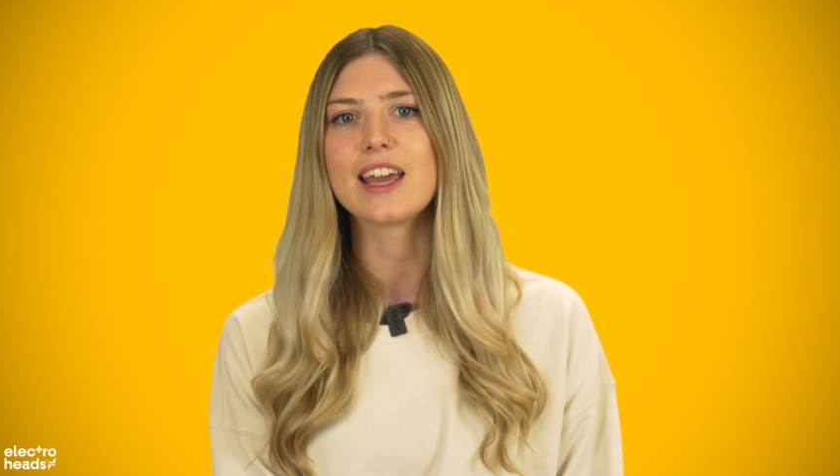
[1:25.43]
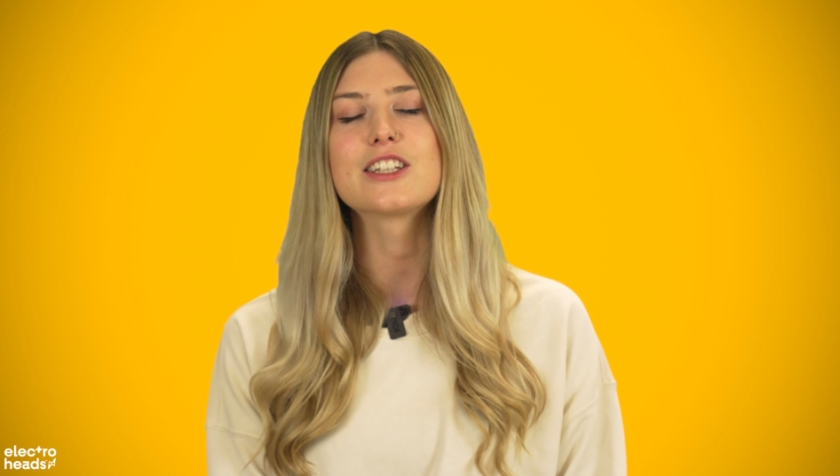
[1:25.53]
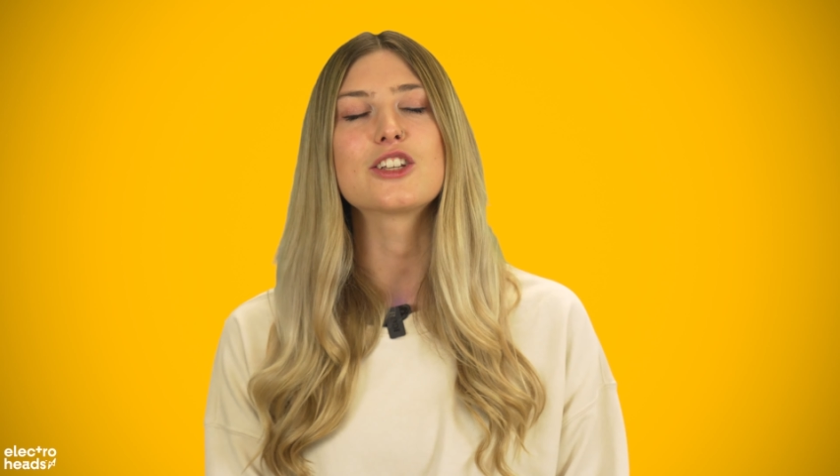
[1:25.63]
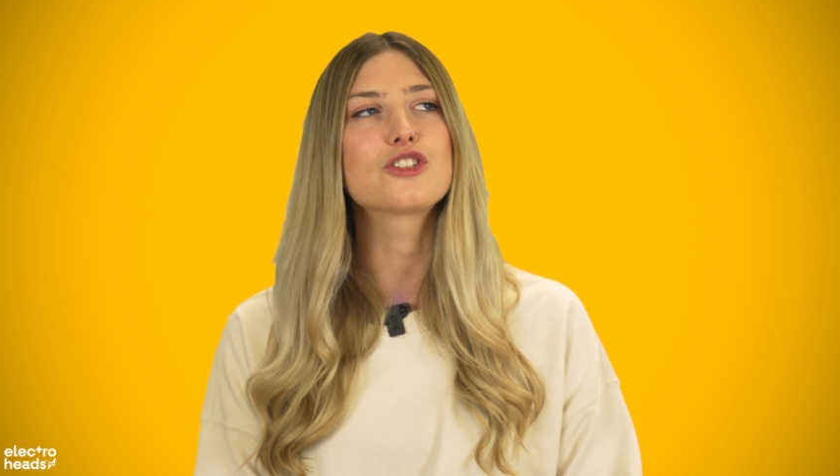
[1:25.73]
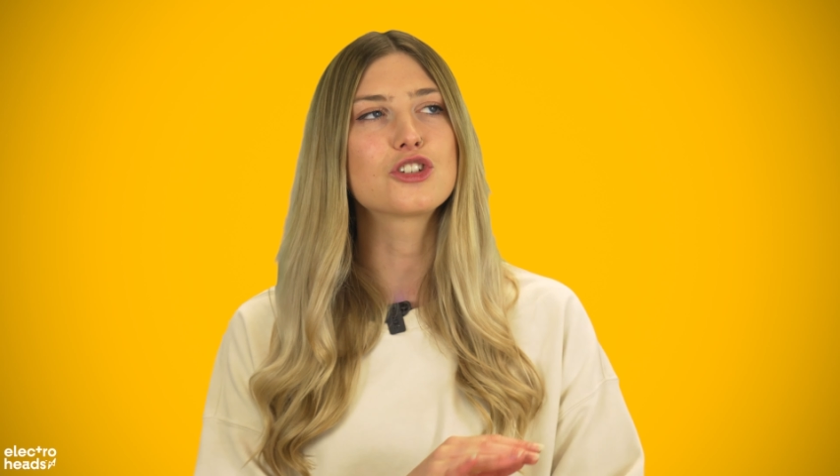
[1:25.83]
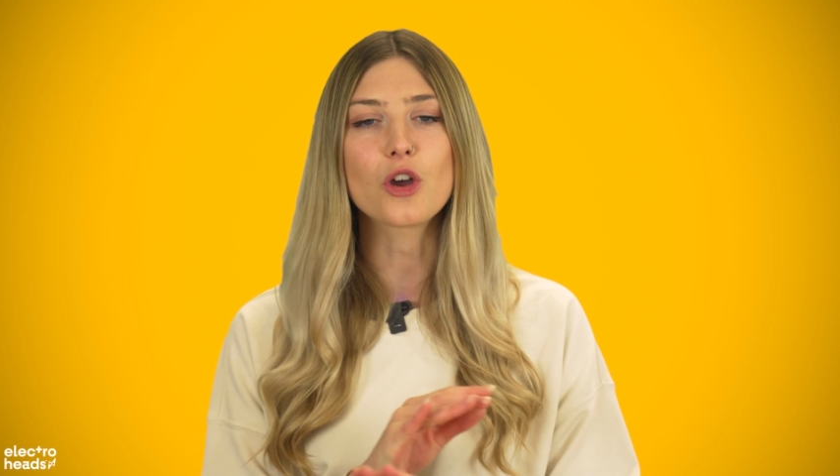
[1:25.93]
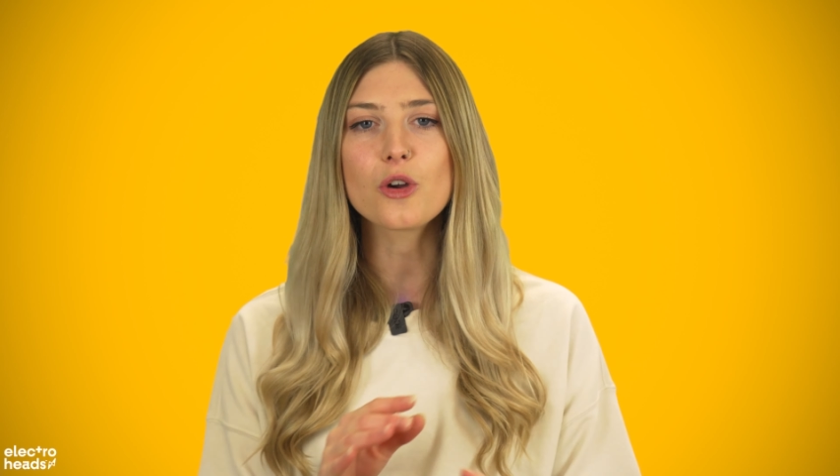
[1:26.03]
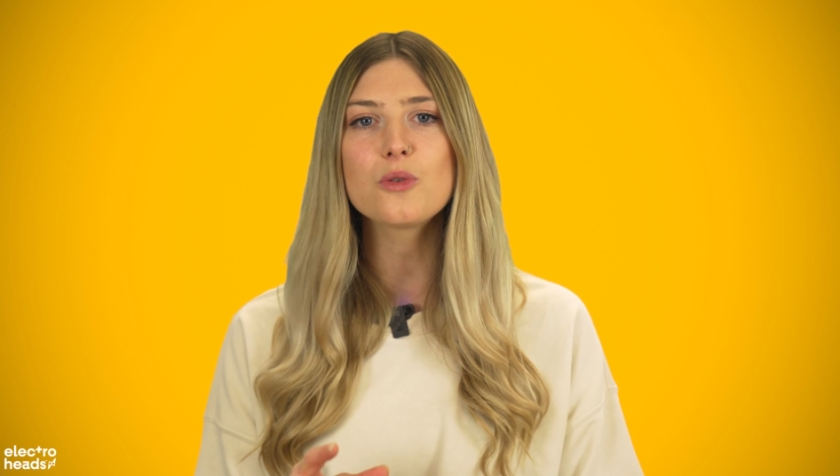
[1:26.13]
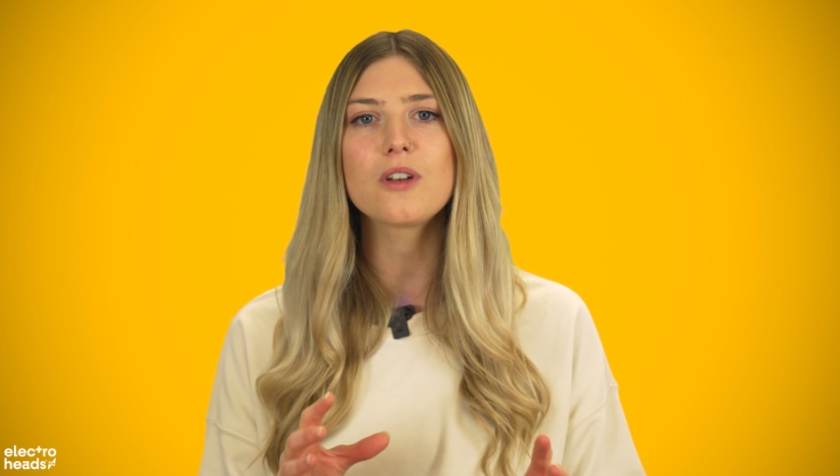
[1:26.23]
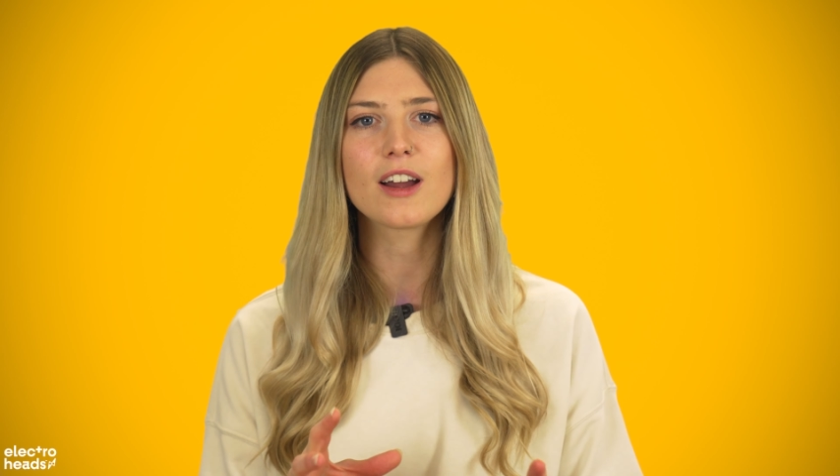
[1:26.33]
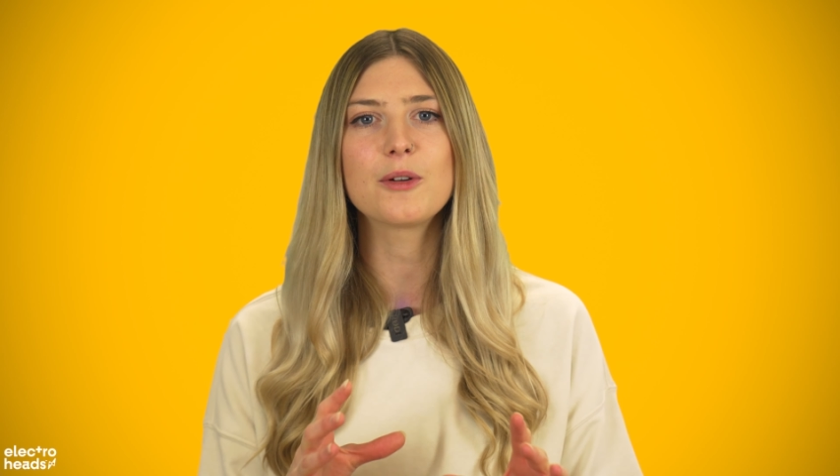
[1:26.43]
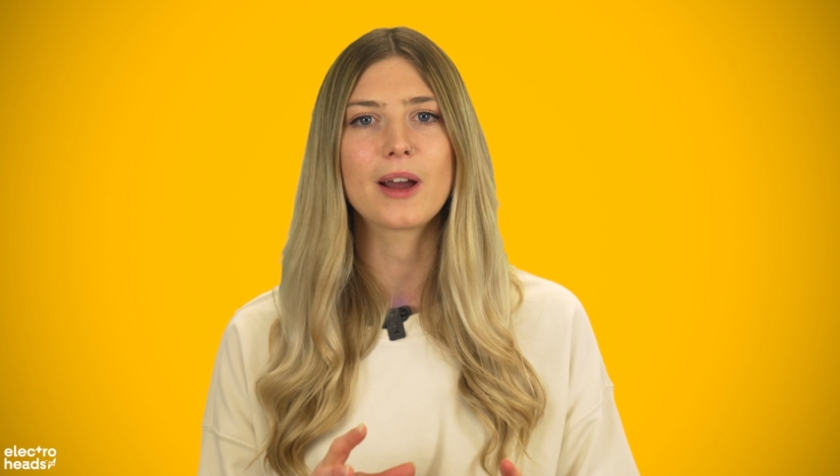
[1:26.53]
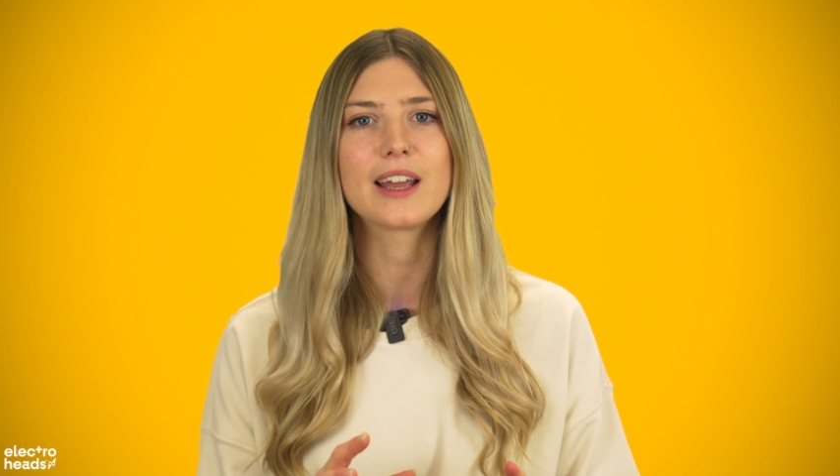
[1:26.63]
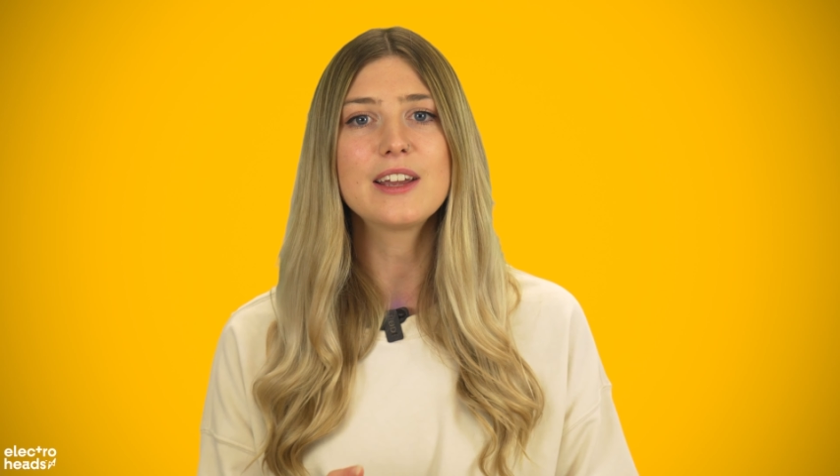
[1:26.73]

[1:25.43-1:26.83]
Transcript: It's so lightweight,